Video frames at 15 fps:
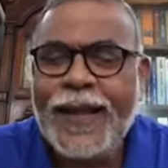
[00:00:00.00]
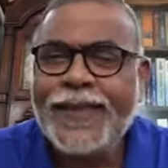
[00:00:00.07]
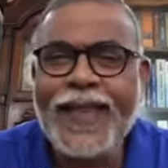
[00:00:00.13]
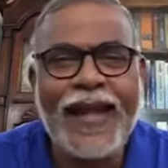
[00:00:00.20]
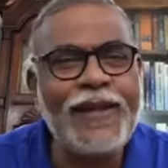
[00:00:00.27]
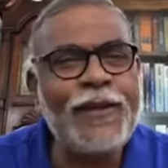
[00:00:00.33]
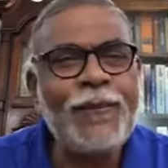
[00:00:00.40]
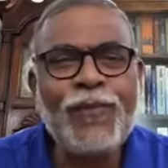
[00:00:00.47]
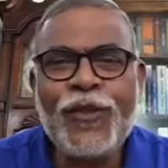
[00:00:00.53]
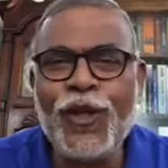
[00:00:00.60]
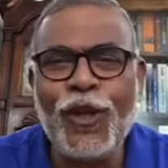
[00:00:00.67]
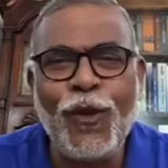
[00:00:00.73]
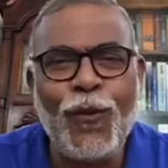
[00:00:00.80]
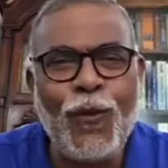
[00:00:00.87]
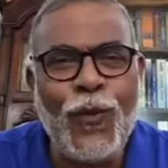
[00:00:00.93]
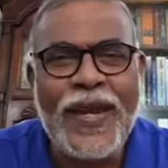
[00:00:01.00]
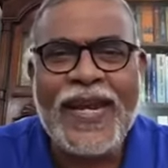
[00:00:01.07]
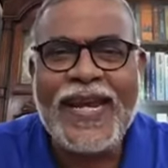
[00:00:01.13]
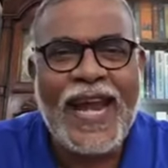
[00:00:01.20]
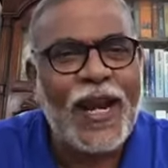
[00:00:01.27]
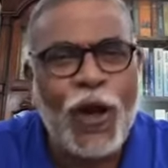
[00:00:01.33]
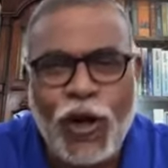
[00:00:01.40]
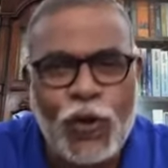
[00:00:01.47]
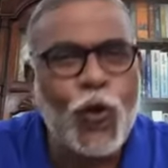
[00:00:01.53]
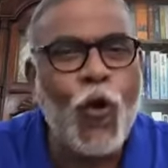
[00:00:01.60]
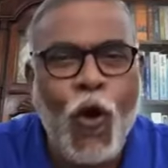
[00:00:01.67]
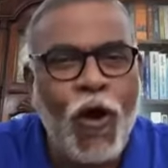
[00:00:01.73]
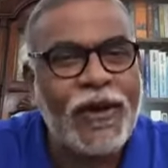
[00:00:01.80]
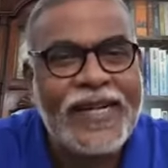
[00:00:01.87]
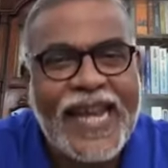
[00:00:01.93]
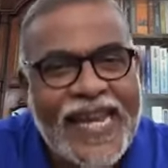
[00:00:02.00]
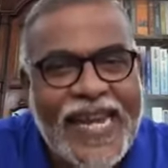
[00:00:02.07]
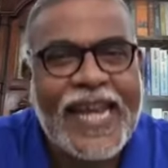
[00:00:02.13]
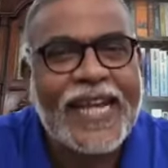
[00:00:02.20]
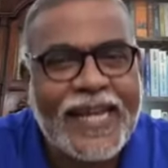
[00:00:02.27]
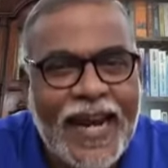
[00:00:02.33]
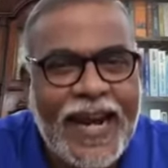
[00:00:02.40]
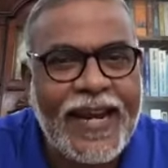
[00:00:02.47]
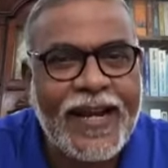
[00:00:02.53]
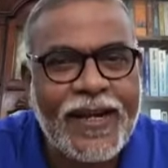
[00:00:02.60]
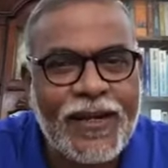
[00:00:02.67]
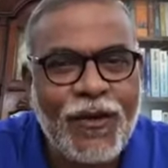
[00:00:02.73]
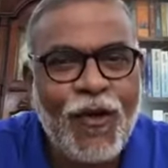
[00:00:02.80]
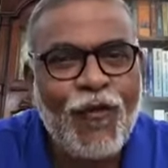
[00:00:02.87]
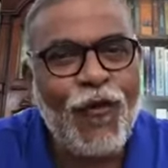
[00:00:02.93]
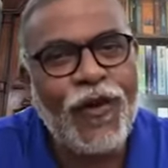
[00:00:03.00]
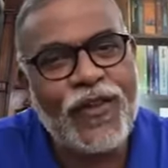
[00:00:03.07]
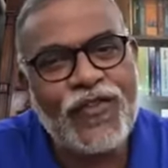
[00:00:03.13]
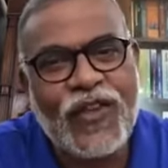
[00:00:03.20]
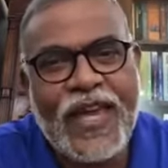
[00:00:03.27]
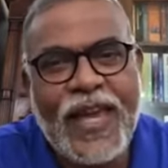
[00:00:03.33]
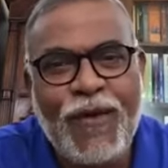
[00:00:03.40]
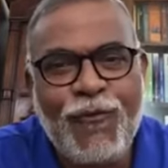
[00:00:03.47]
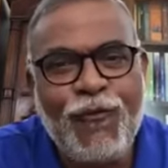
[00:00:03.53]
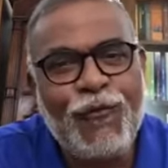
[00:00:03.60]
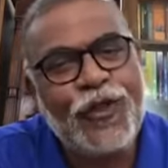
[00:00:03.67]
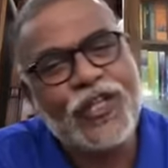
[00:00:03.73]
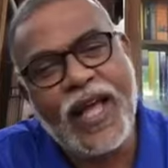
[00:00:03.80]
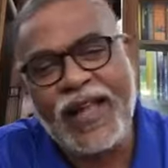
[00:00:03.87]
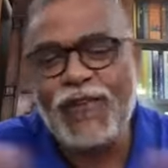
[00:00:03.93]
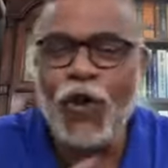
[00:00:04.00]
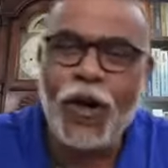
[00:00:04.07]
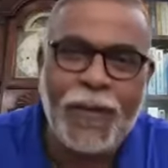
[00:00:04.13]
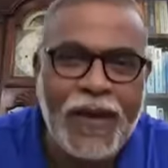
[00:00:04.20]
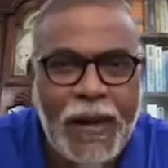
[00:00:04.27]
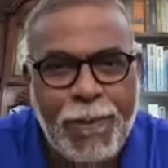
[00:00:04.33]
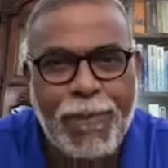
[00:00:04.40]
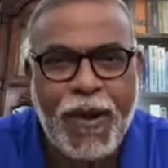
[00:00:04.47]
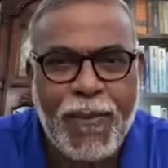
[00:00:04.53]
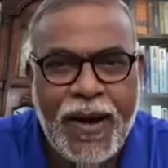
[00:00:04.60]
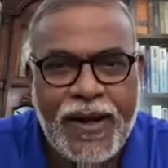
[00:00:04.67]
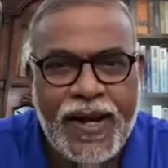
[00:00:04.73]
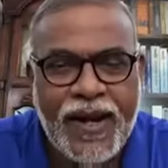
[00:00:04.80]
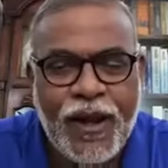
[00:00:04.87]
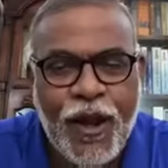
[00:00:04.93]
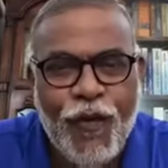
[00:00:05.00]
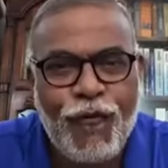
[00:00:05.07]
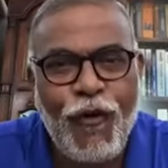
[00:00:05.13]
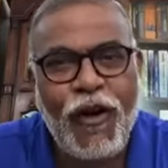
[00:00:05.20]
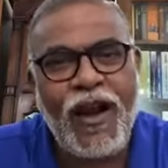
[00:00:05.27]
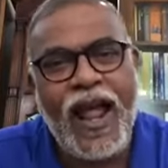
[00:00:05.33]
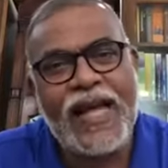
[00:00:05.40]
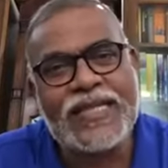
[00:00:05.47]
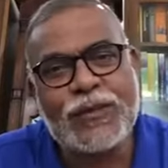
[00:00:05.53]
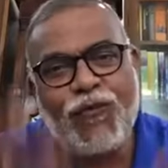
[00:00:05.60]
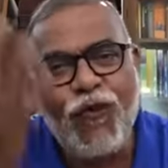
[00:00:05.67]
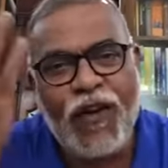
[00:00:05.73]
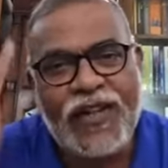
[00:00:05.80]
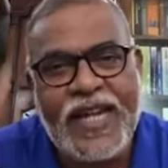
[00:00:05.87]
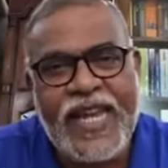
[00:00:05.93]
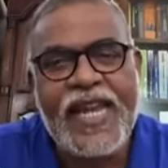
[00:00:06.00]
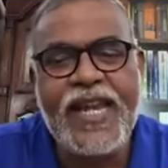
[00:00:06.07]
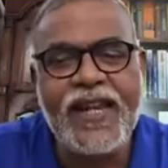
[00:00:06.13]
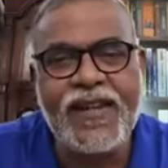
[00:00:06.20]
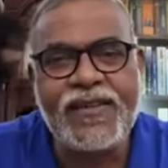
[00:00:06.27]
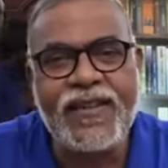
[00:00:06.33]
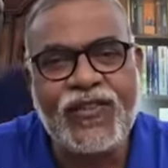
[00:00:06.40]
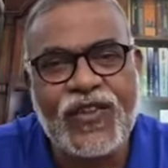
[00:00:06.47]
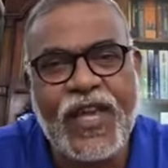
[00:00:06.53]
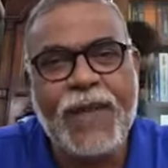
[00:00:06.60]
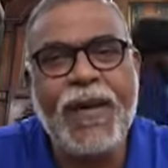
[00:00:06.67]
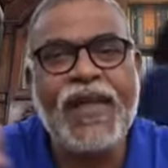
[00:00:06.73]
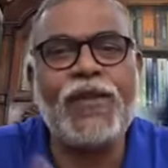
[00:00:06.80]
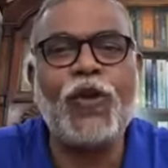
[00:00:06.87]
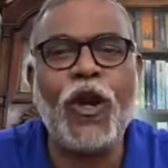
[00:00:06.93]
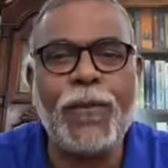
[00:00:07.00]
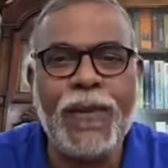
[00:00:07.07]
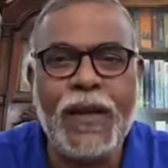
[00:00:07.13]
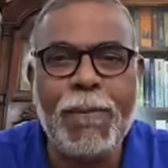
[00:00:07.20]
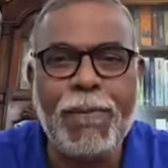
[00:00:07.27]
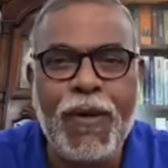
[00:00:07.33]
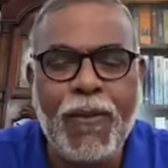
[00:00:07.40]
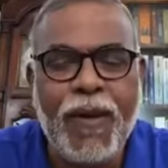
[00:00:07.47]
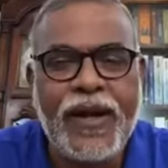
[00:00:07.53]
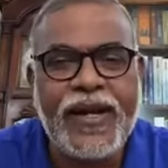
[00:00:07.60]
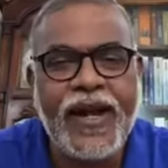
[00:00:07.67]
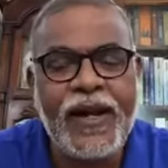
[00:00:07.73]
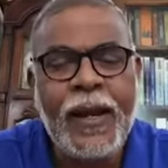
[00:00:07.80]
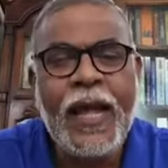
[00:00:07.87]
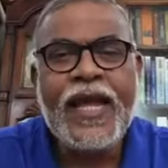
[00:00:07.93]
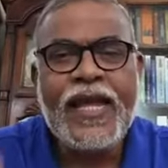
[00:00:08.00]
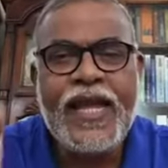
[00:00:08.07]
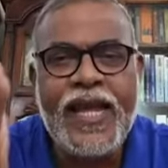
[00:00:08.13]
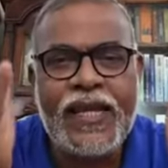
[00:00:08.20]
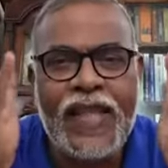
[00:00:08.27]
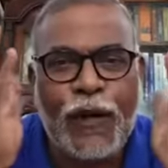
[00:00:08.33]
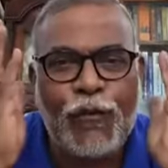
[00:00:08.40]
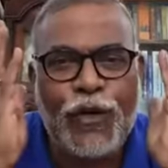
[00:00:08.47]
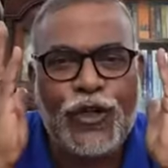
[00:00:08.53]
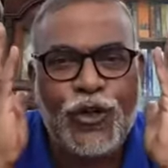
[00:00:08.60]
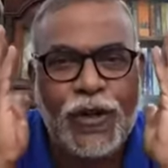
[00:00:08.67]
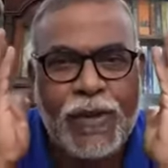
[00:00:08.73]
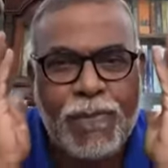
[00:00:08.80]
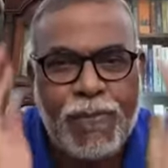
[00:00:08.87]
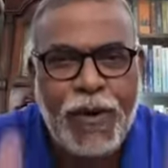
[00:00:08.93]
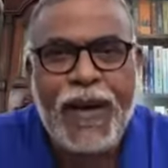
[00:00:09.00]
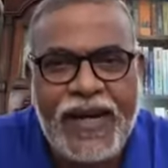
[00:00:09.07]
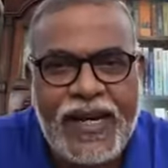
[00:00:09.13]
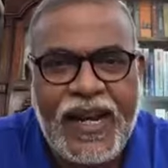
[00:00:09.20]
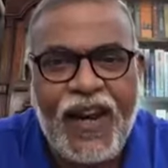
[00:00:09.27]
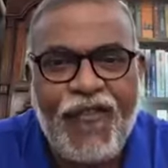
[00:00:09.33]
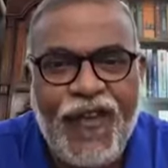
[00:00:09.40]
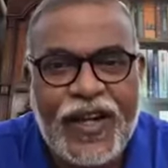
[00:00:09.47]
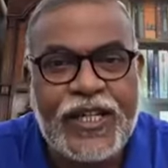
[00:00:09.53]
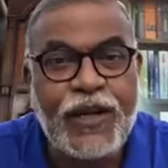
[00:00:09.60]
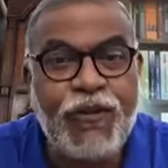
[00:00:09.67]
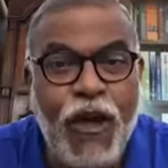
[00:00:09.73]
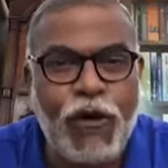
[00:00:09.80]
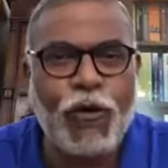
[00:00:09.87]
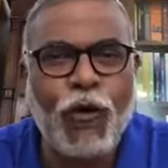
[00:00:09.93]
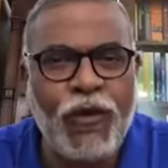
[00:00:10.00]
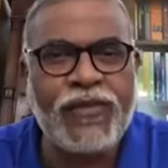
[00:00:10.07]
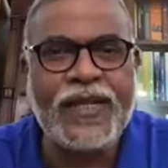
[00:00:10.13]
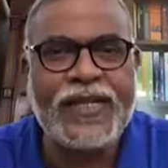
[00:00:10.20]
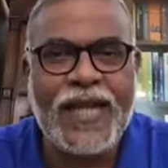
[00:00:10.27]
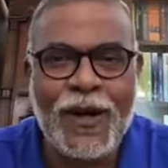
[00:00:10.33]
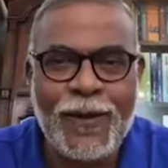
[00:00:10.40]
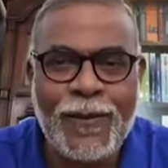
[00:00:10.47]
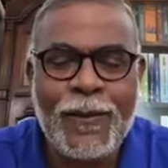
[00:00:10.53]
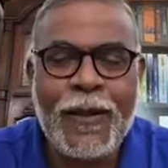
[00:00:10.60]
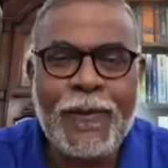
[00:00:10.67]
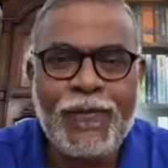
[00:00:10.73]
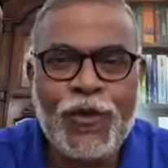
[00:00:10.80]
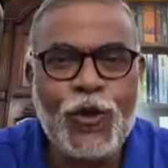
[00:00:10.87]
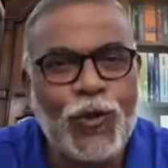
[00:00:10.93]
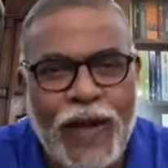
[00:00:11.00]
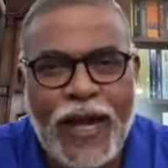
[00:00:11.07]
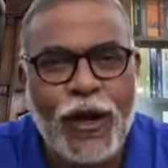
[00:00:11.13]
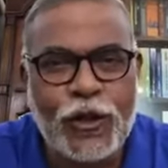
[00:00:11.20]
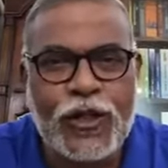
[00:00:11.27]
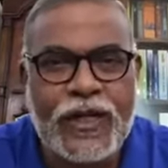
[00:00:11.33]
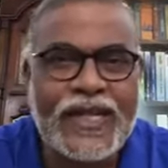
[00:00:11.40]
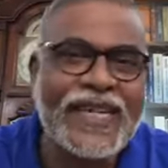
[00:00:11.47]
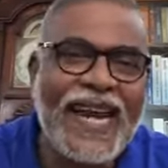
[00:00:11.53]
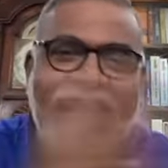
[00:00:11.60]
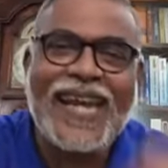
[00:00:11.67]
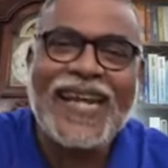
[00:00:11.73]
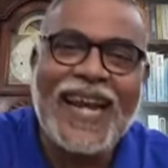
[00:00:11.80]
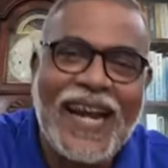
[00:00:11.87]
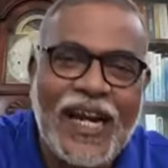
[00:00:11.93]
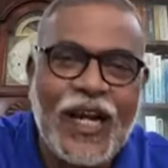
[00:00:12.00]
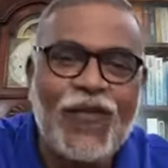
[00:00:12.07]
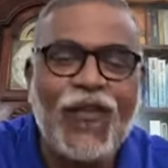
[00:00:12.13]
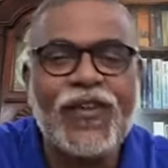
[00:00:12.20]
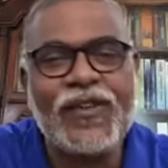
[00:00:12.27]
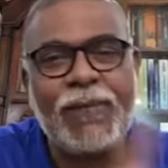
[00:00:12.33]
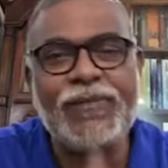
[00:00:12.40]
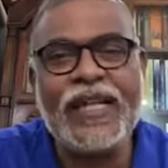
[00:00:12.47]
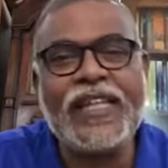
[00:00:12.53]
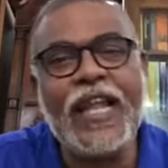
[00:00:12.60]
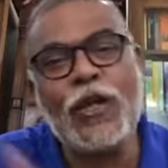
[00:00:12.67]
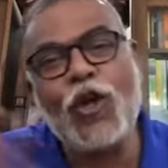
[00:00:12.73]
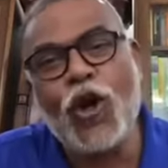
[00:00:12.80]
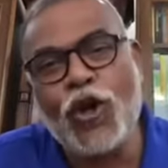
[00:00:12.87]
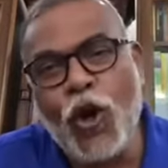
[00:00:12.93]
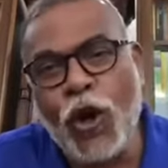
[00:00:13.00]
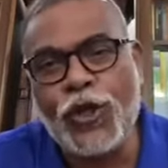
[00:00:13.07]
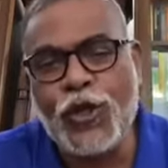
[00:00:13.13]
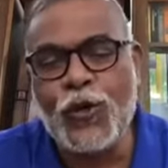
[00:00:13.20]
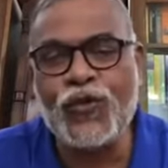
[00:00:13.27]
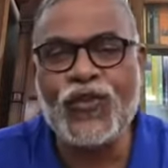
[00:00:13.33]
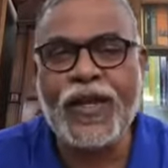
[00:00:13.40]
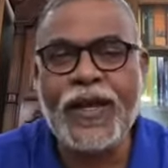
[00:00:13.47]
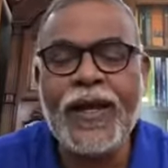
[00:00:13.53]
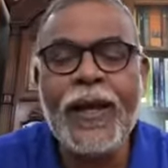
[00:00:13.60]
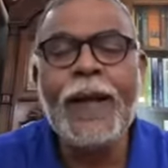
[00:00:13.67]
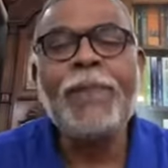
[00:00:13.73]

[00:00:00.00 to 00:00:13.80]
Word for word: that you know we cannot go on taking credit for a scheme which has not been implemented. For last 40 years, this scheme has not been implemented. Either we should implement it effectively or close it down. You cannot take credit for something that you are not using.